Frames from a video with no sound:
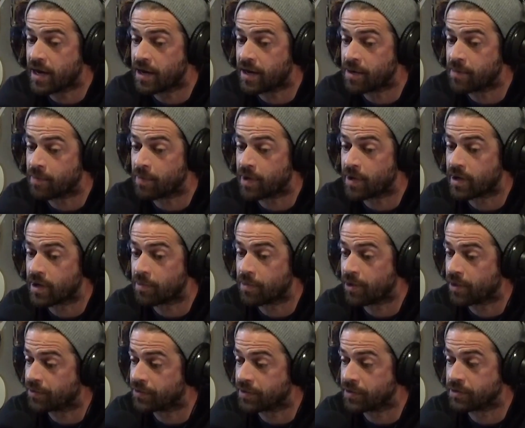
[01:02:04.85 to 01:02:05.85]

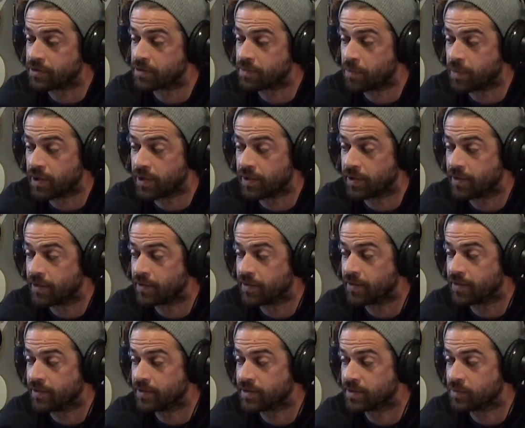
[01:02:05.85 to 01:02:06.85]
apparently there's
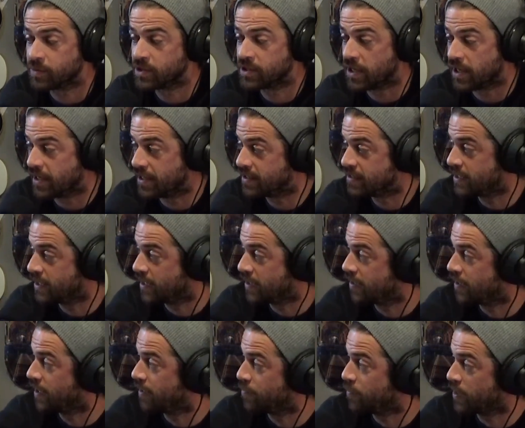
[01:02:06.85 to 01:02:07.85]
been some studies
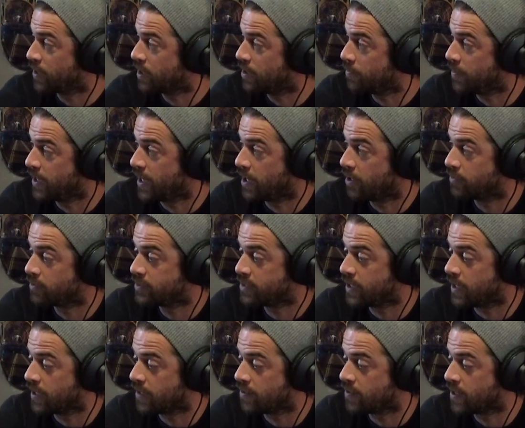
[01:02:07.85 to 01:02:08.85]
that have been coming out
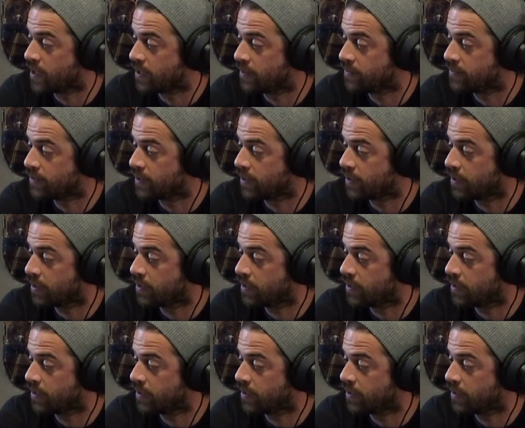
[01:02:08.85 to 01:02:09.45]
saying that